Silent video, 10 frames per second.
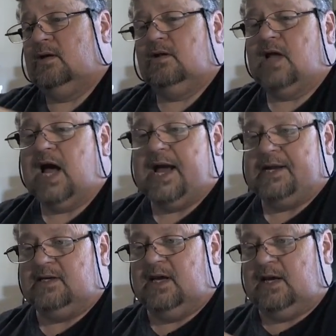high
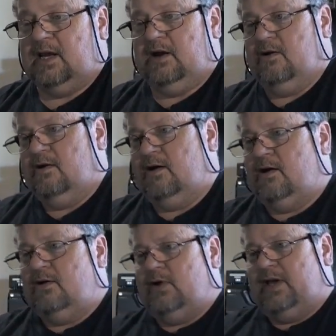tech here.
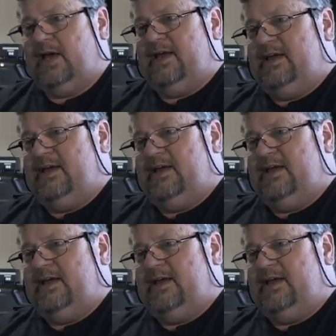Okay,